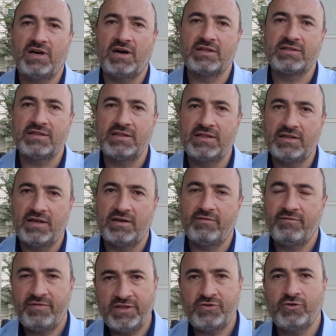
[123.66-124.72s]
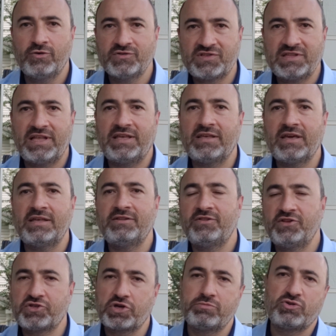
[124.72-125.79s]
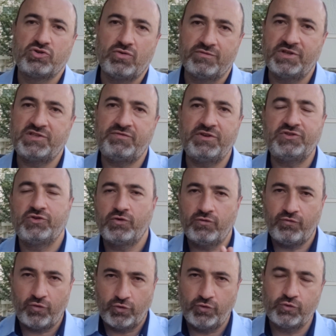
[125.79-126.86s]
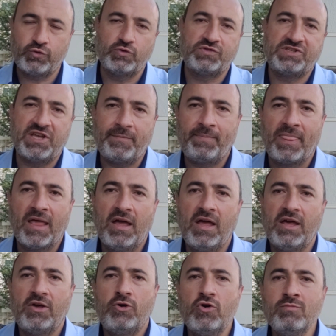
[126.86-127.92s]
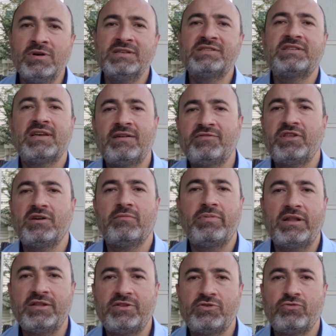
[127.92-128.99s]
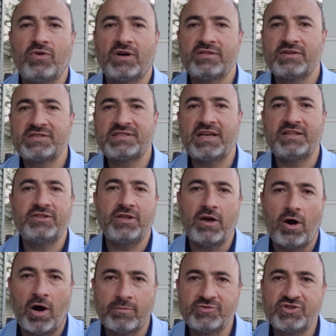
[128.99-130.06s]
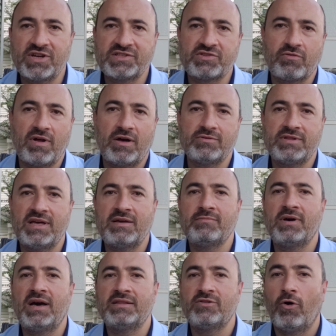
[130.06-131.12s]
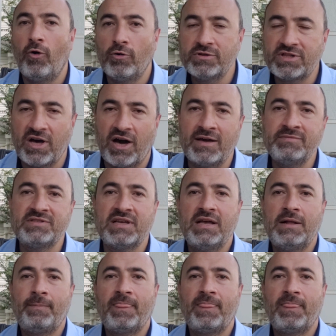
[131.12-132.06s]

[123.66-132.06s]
that uh, videos link in the description of this video for you to see. Humans have the ability to understand the objects around them at all times.